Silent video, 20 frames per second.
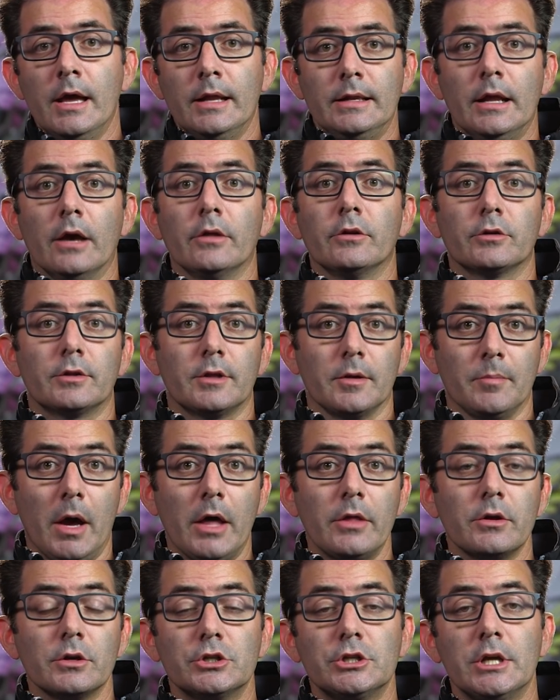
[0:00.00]
Now, there's some
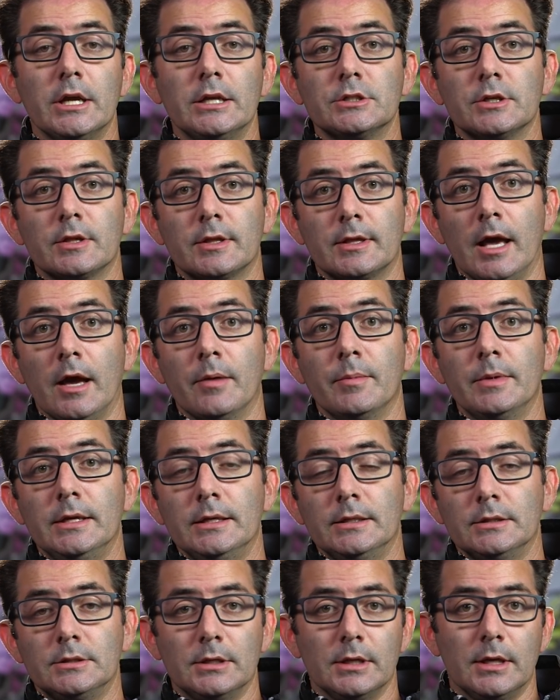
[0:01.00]
other changes
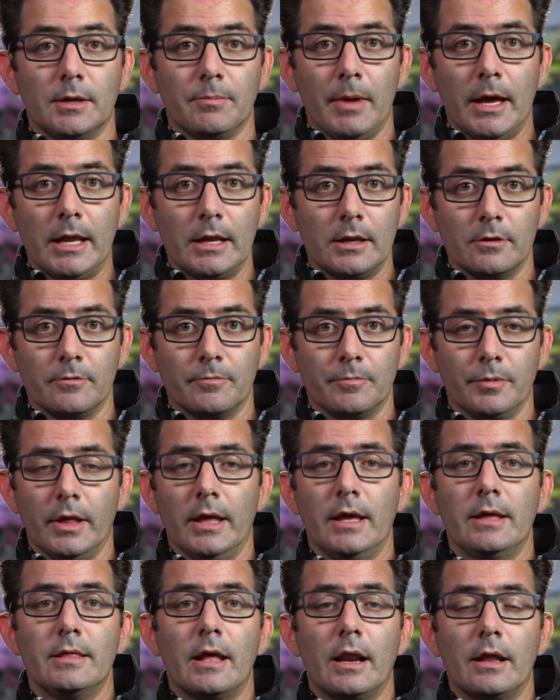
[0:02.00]
coming to competitive
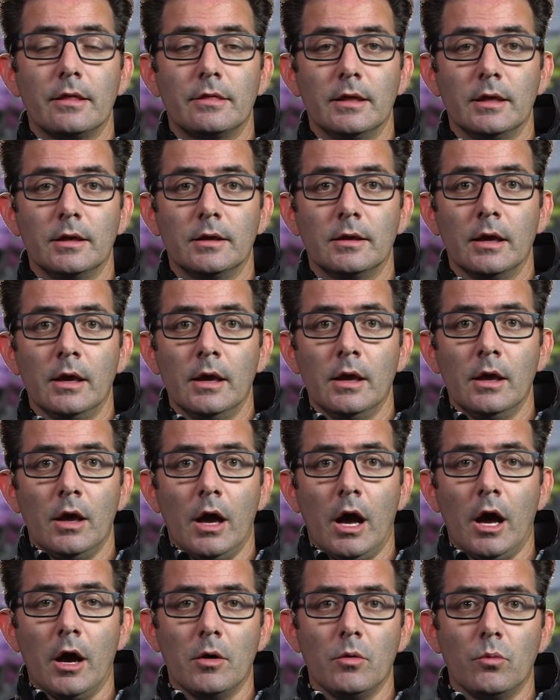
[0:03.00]
play that I think
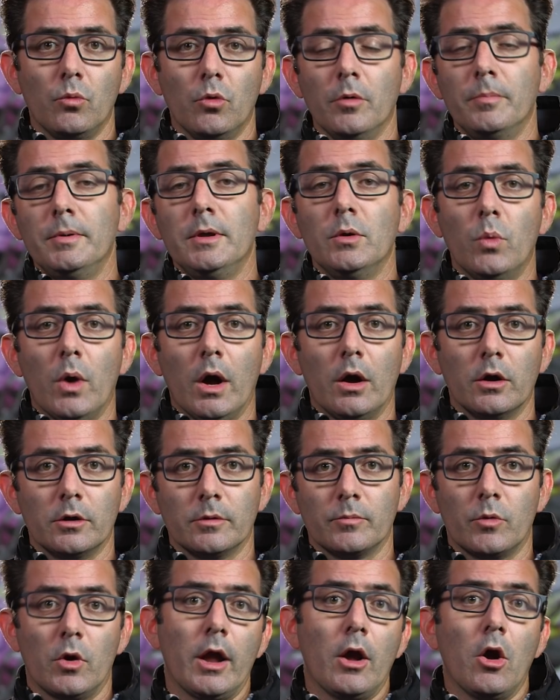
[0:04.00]
will be
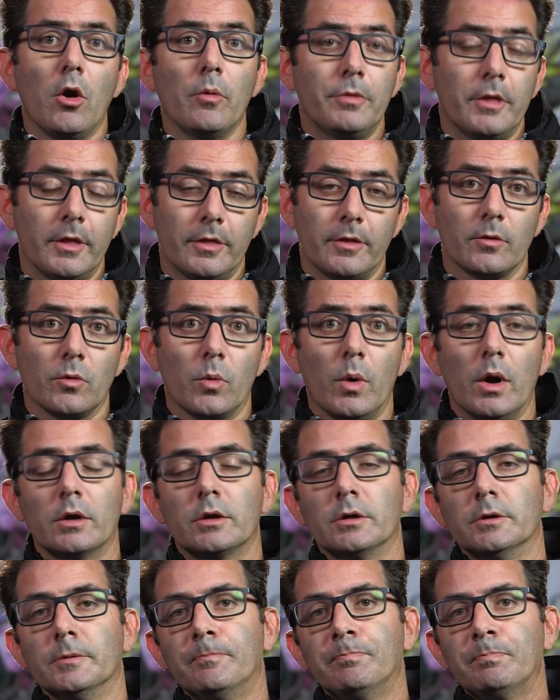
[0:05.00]
welcome, or I hope that they're
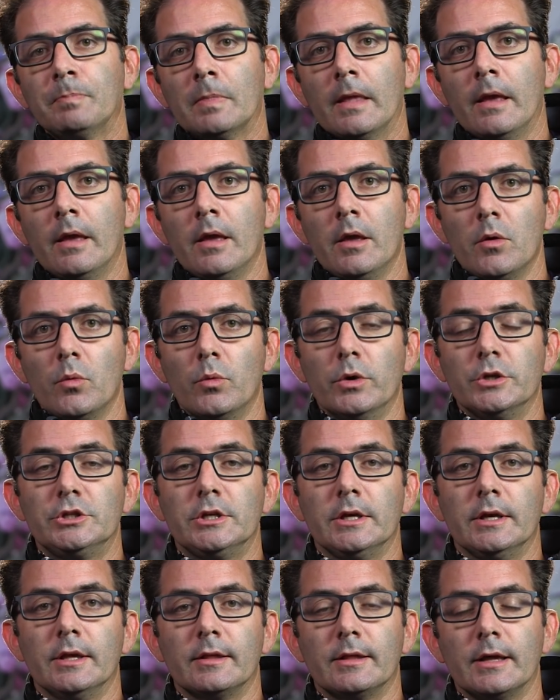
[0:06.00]
welcome, which
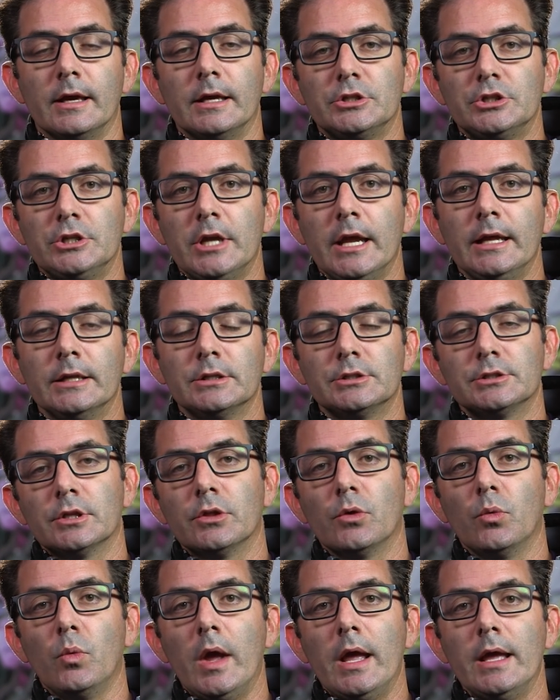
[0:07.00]
is a change to
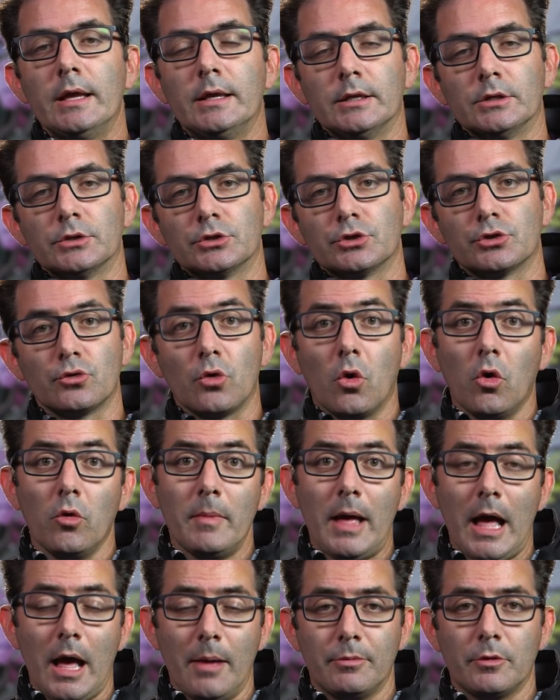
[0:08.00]
the way control
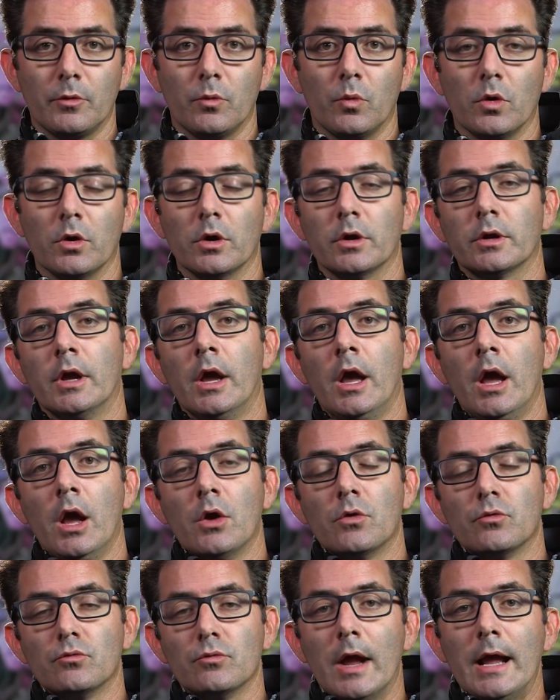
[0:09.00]
maps work.
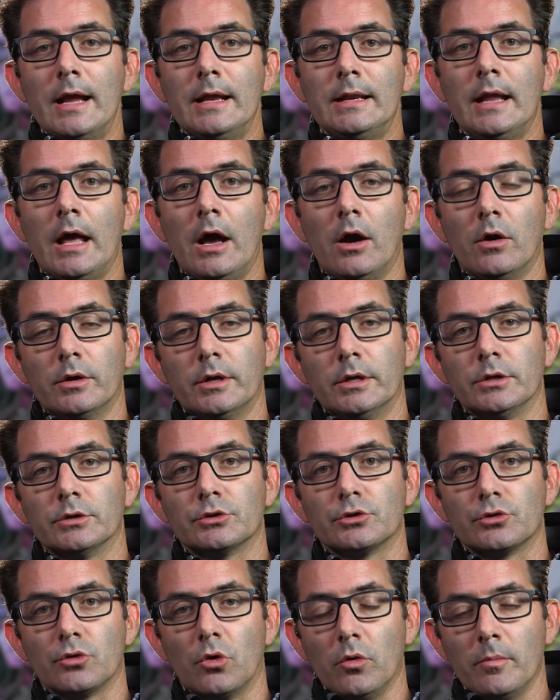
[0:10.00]
Right now,
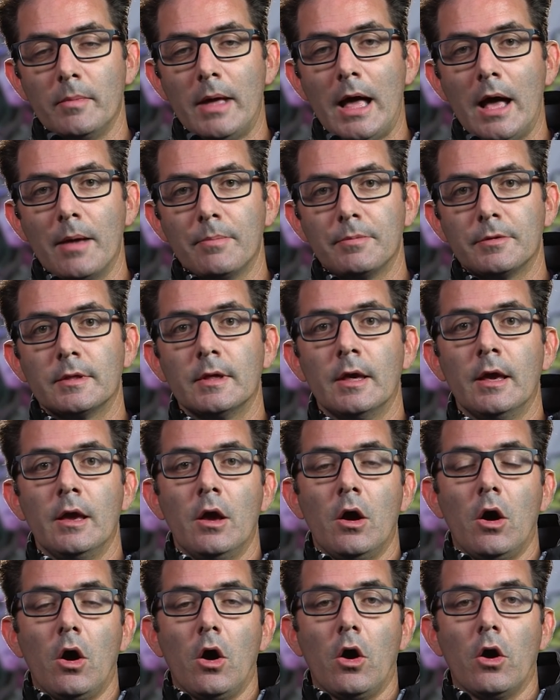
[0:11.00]
control maps
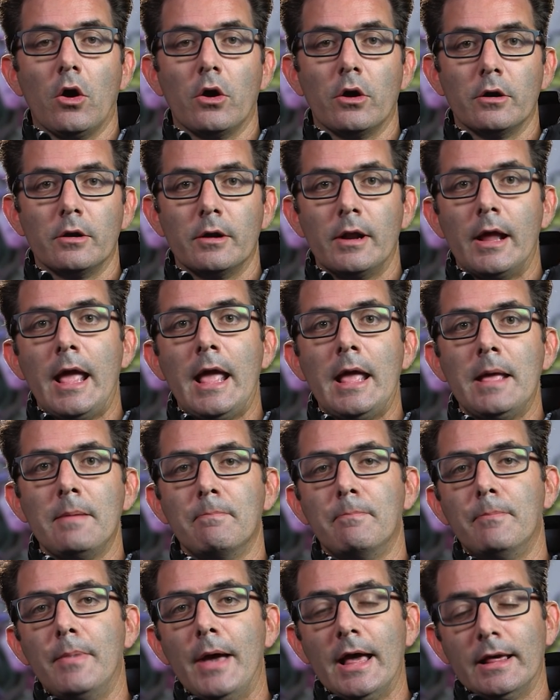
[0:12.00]
are a
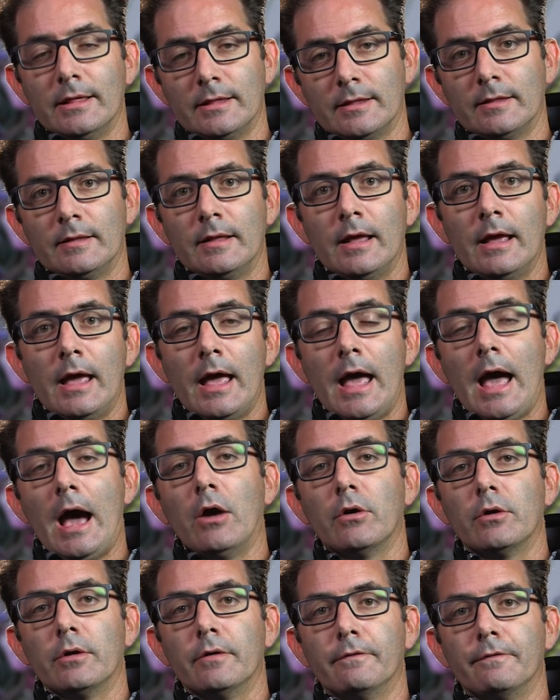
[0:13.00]
best
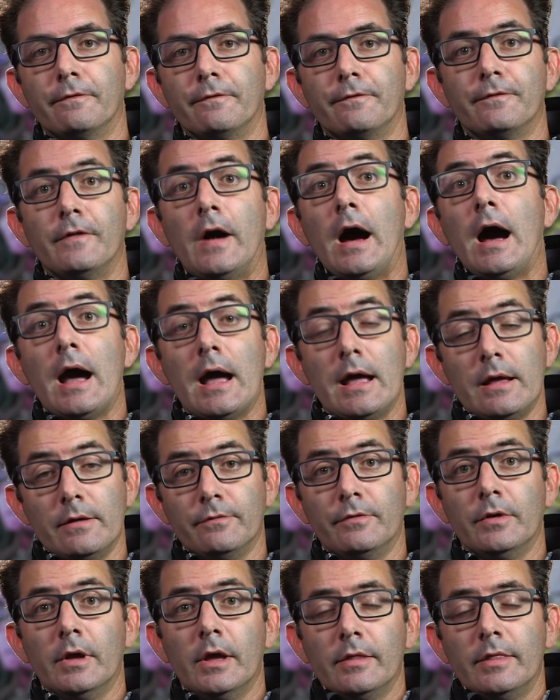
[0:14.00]
out of
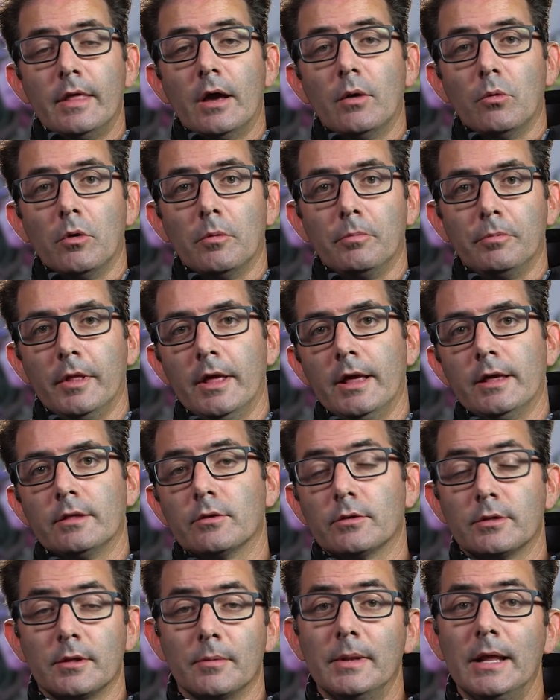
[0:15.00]
5 that will play.
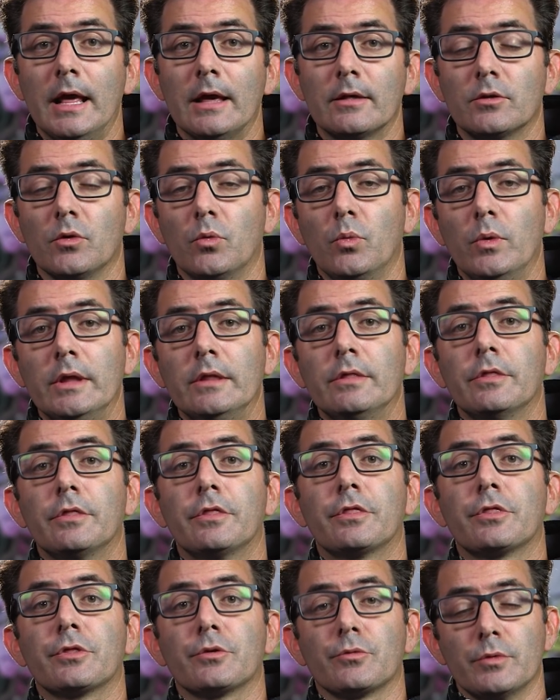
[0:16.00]
So somebody has to win
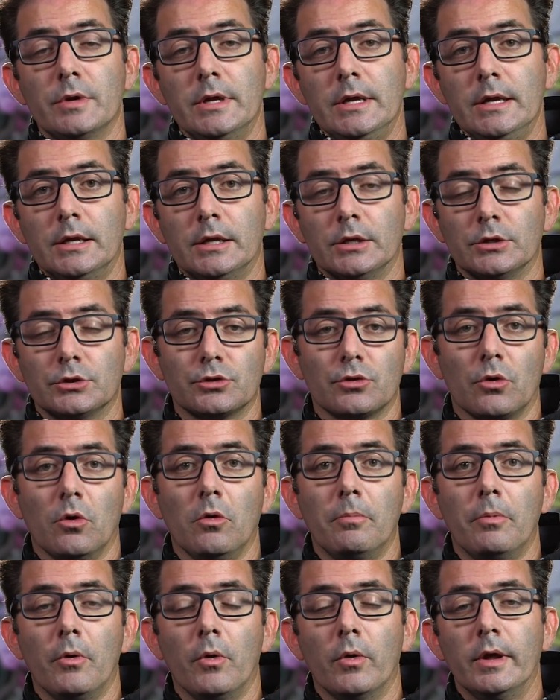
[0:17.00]
3
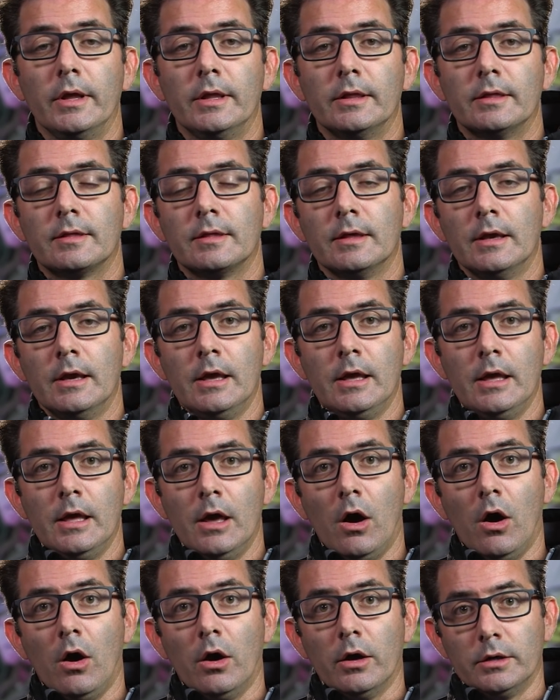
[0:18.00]
control points
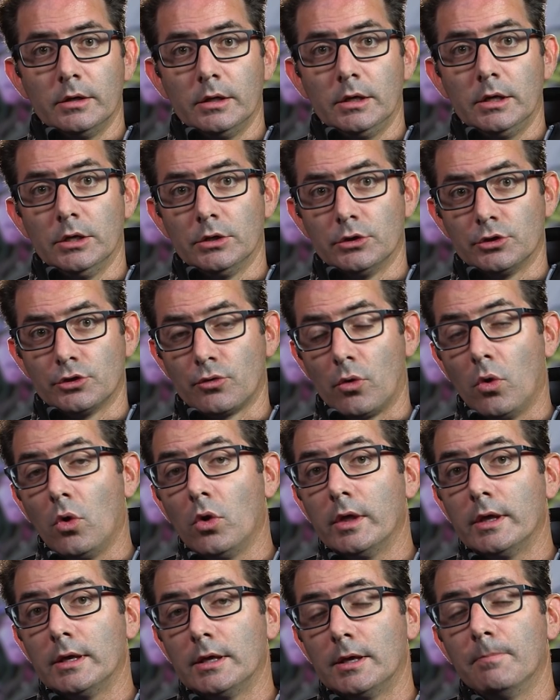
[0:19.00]
on
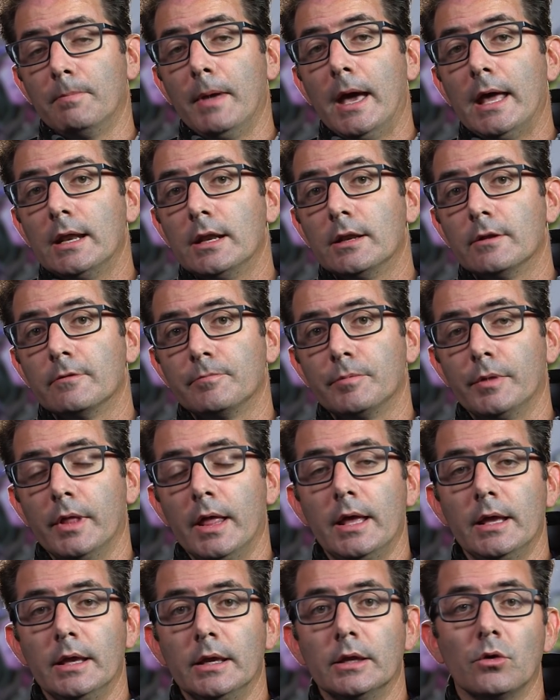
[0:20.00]
control in competitive
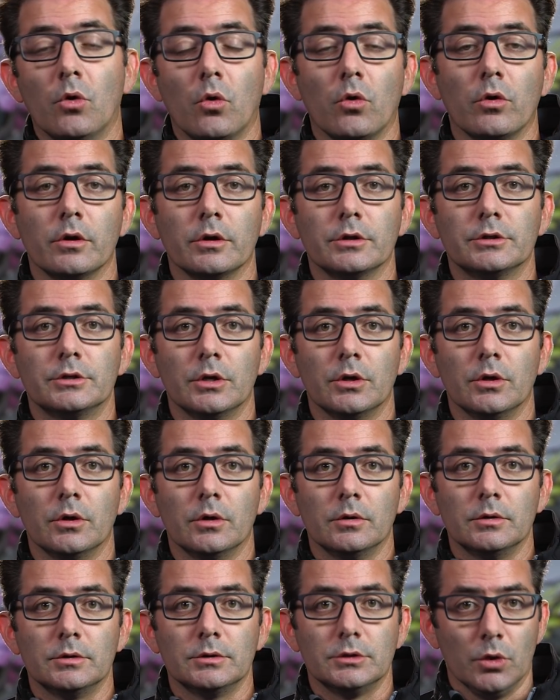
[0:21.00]
play in order
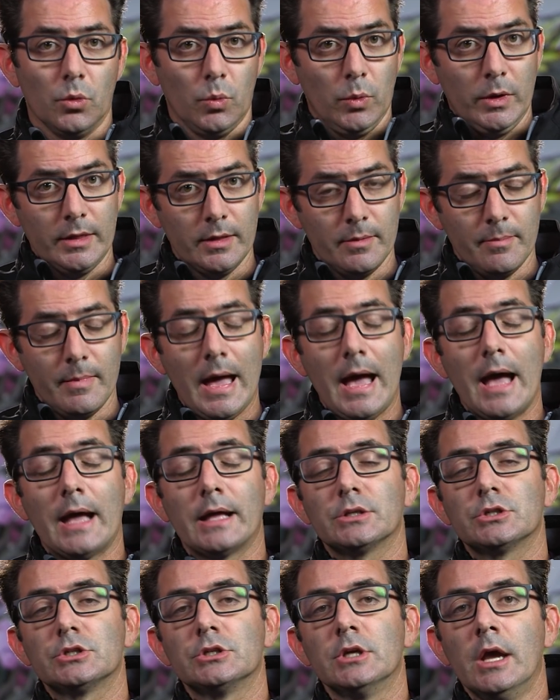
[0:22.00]
to win the
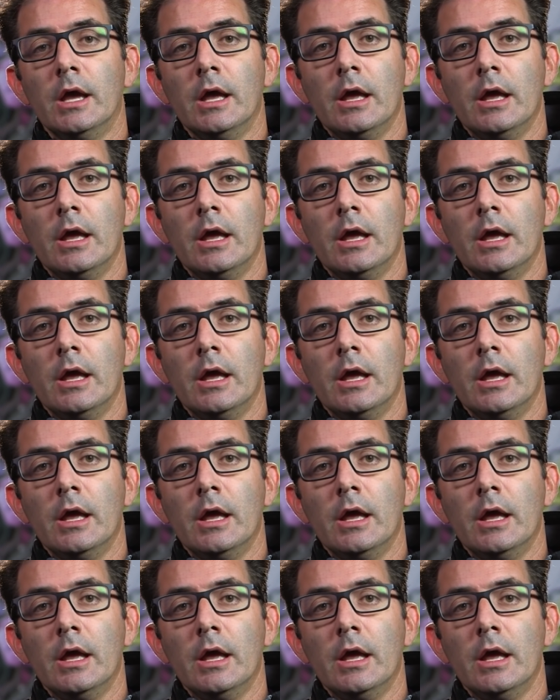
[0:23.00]
match.